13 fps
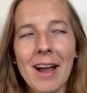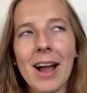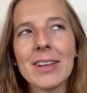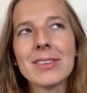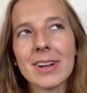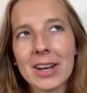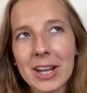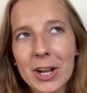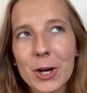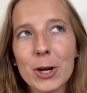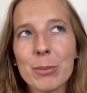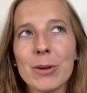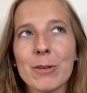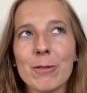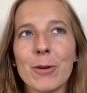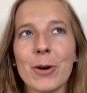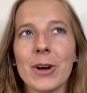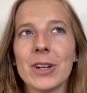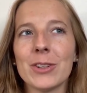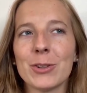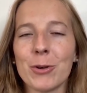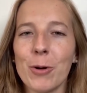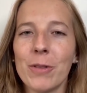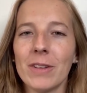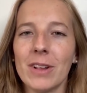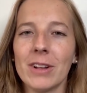I study urban forest
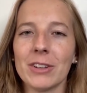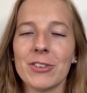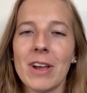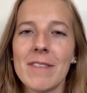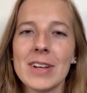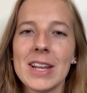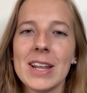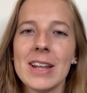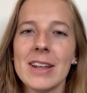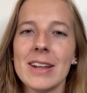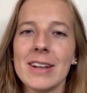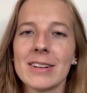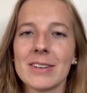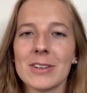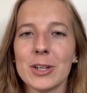growth and longevity,